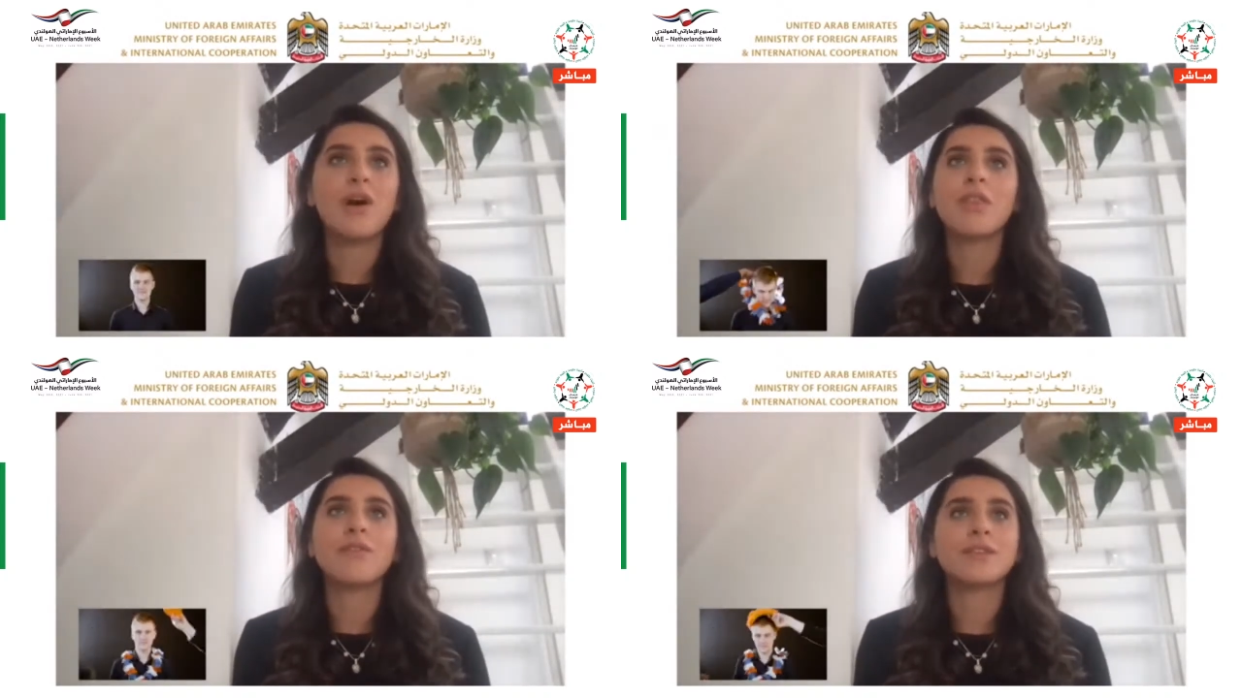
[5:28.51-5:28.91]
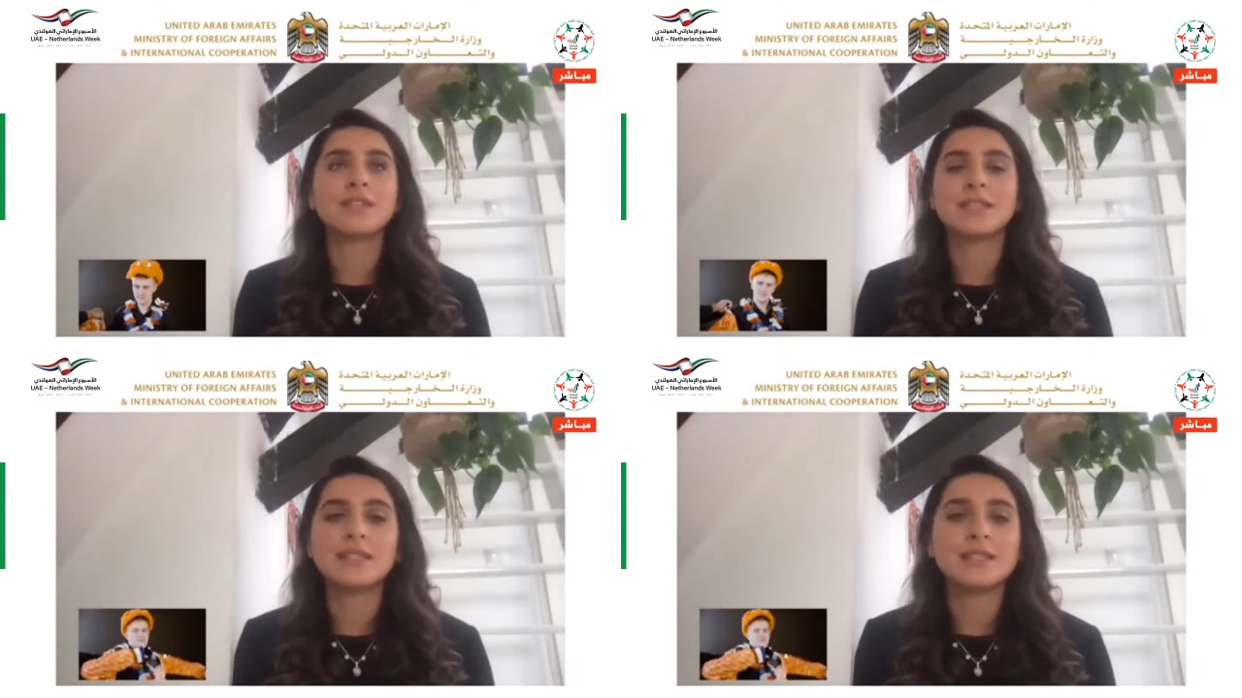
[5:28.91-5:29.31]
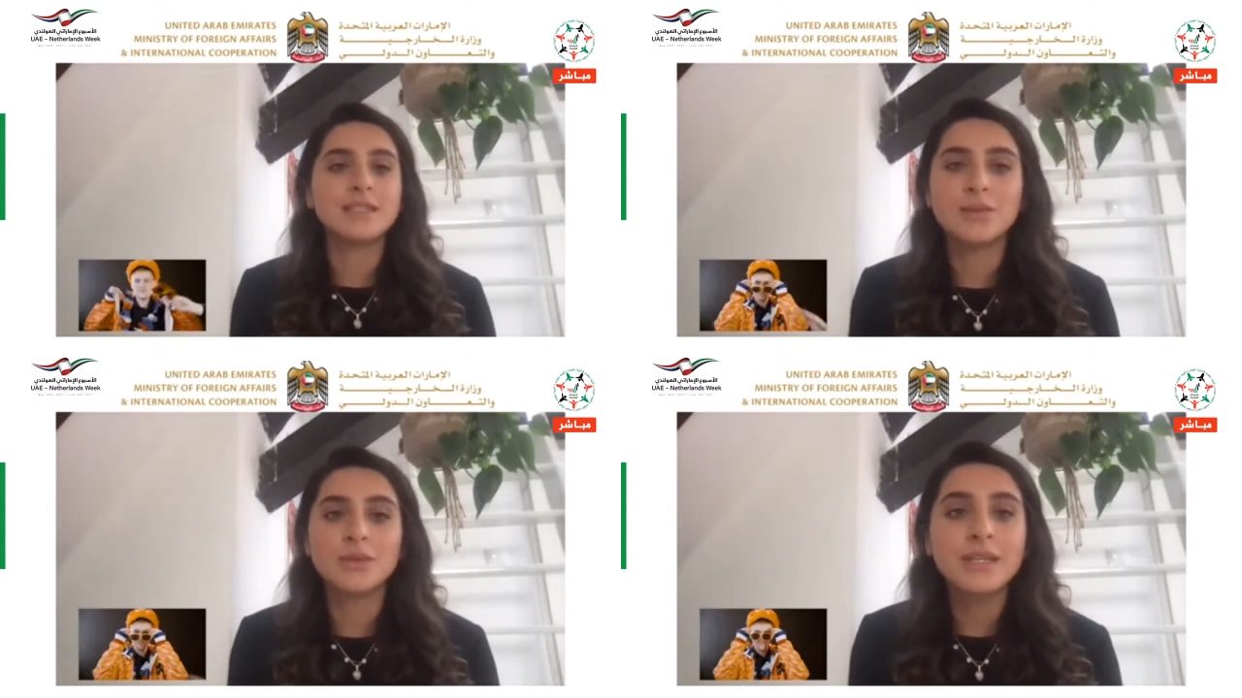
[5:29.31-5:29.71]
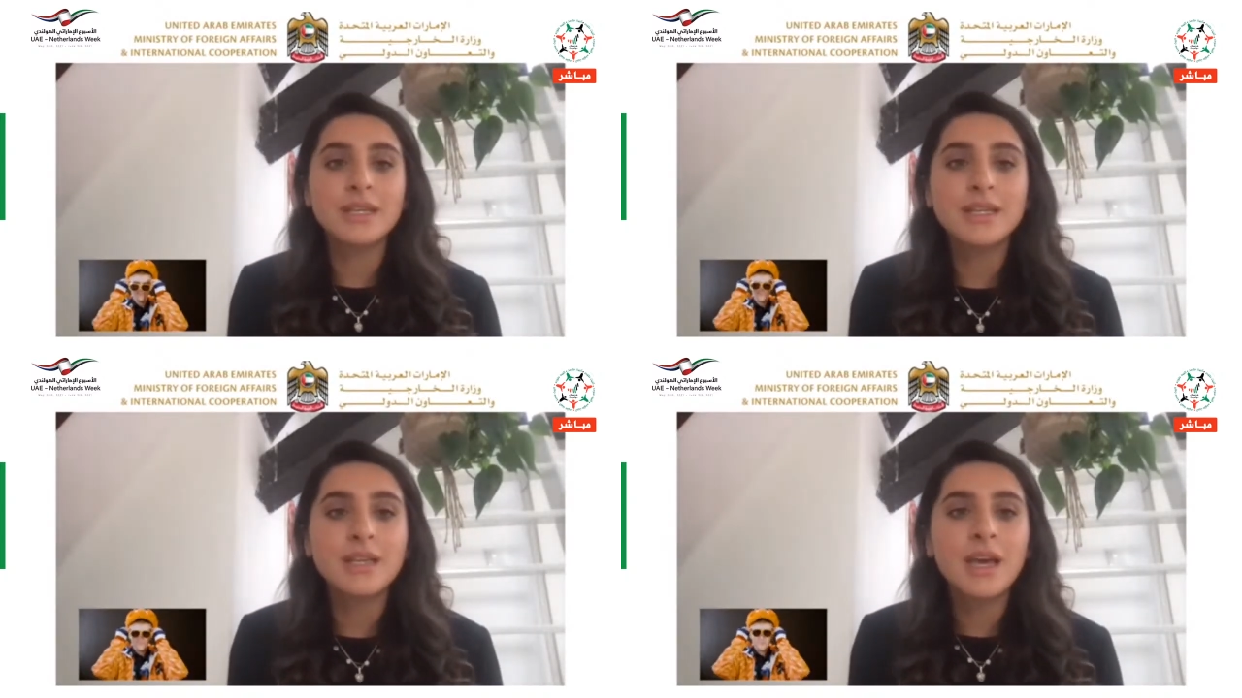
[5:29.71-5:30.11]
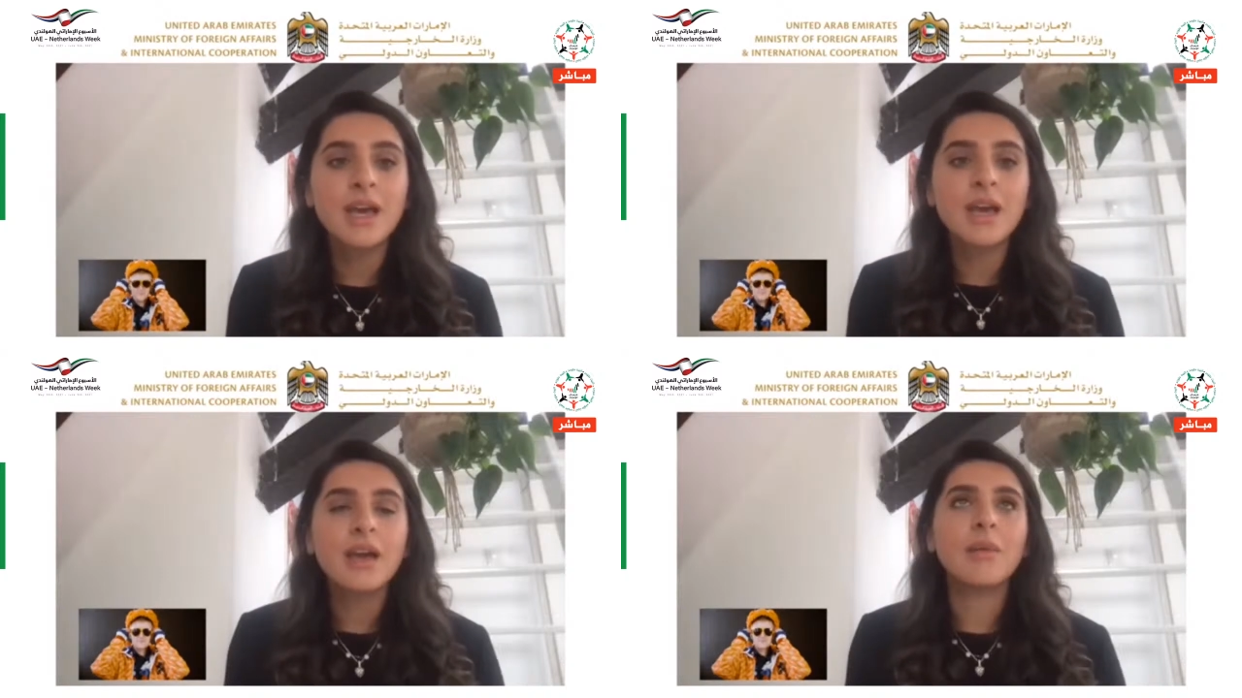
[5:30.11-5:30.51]
all the facilities you need,
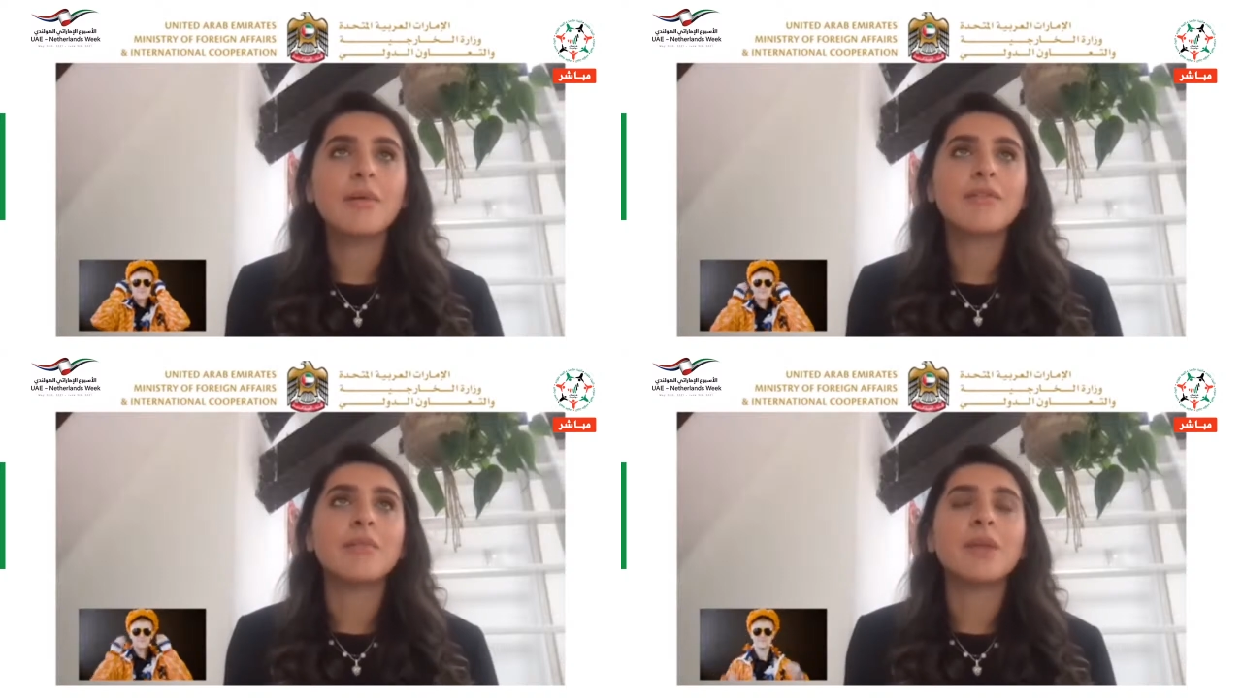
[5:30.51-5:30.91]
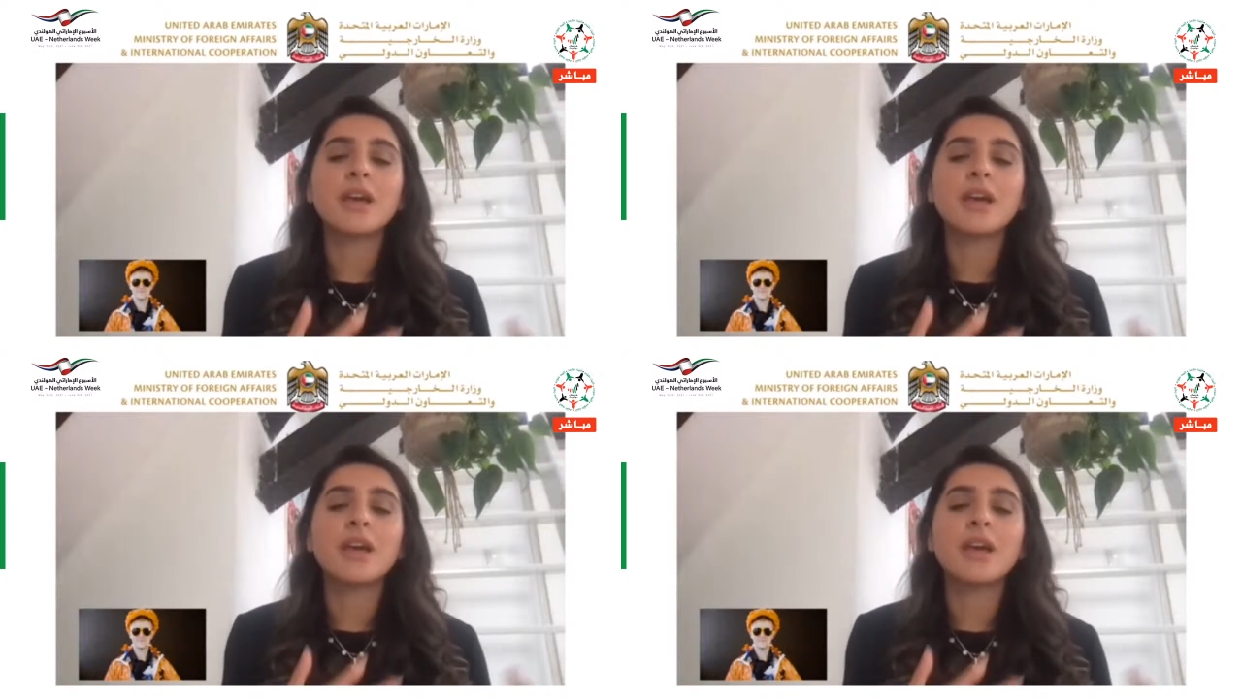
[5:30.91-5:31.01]
coming from